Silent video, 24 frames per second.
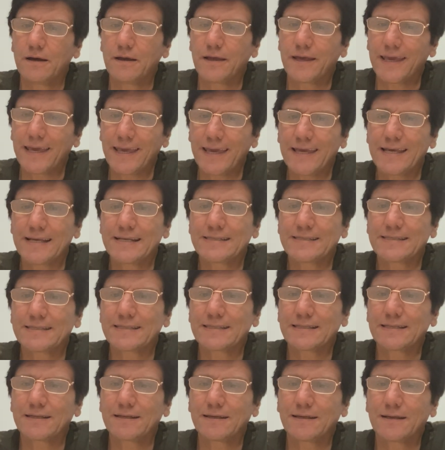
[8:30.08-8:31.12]

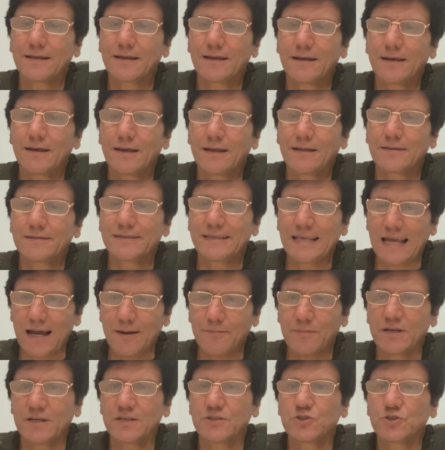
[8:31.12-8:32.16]
is
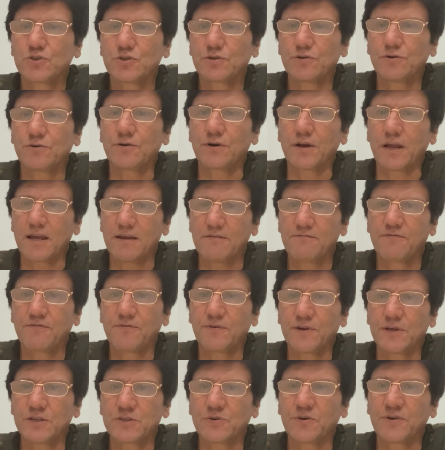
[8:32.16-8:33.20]
damaged or
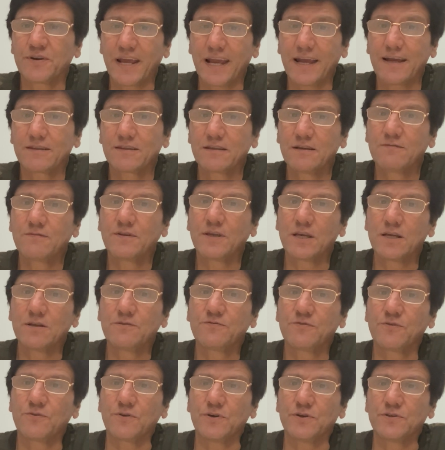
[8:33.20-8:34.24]
influenced or negatively
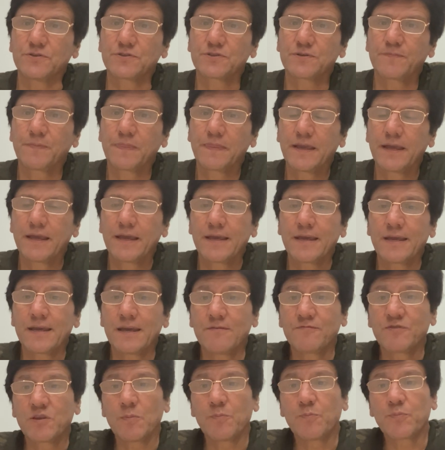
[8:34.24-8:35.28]
influenced.
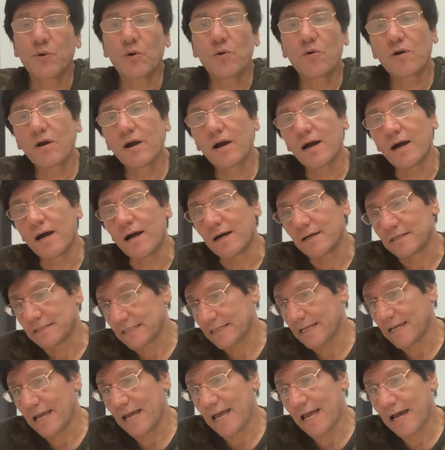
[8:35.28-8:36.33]
If the Broca's
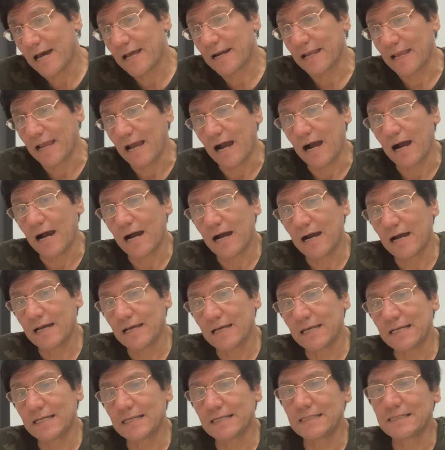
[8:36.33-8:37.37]
area
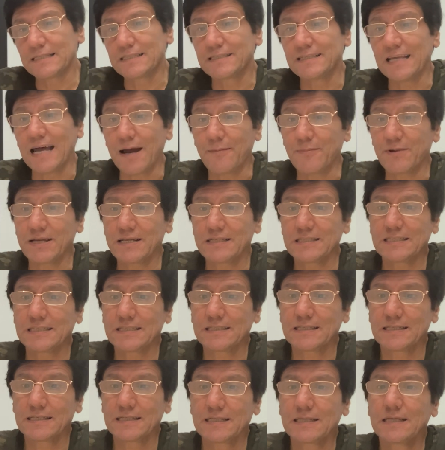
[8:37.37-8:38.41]
is
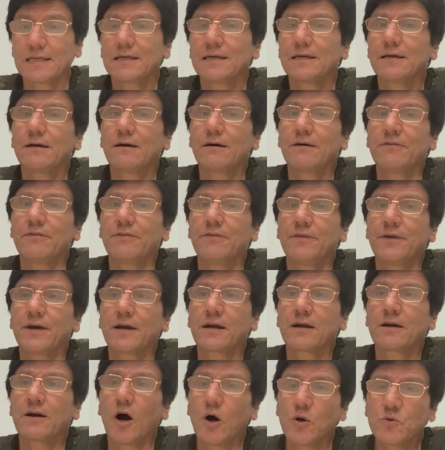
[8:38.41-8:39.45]
damaged, the
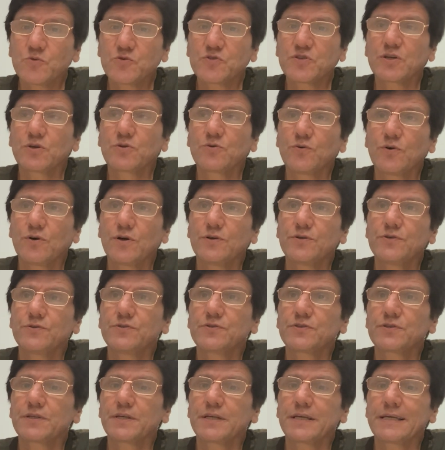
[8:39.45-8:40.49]

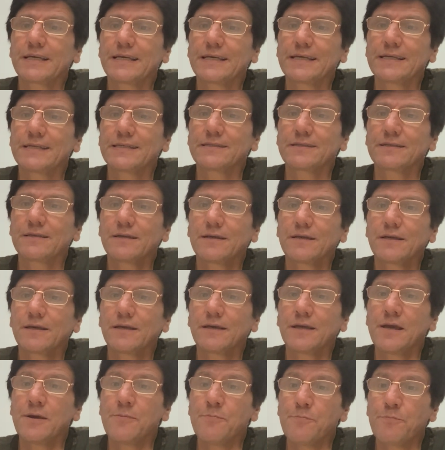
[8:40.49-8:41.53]
consequence is
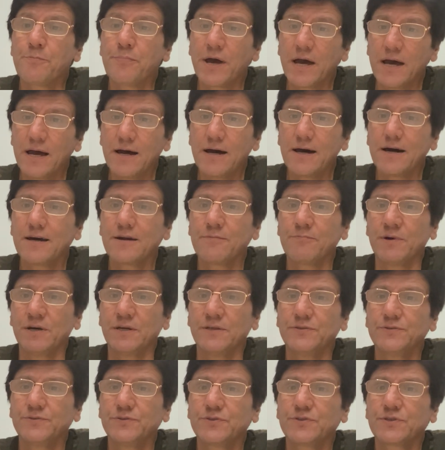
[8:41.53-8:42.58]

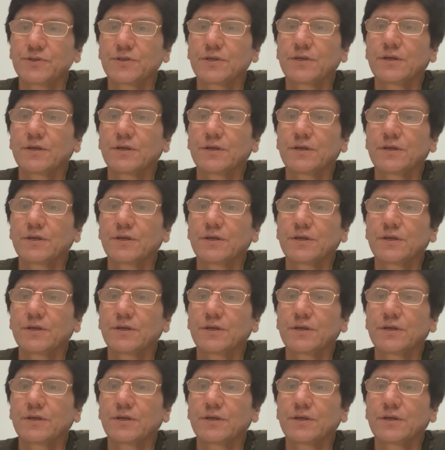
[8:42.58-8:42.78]
impairment